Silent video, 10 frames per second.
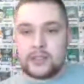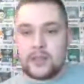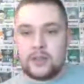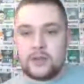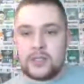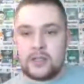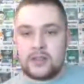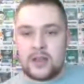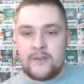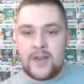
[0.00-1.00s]
Thoughts on the new
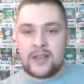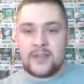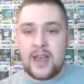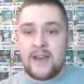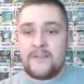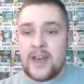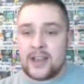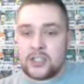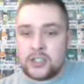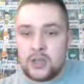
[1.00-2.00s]
season of
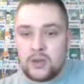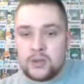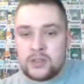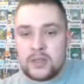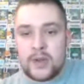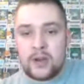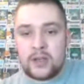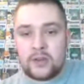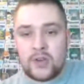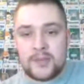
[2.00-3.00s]
FX shows
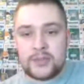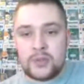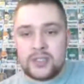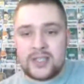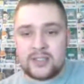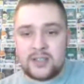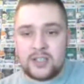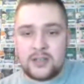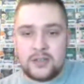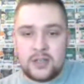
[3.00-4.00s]
American Crime Story
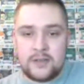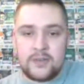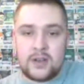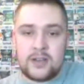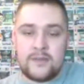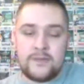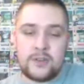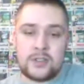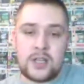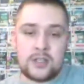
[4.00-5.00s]
Assassination of Giovanni
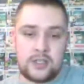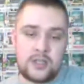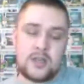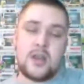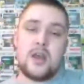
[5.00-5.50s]
Versace?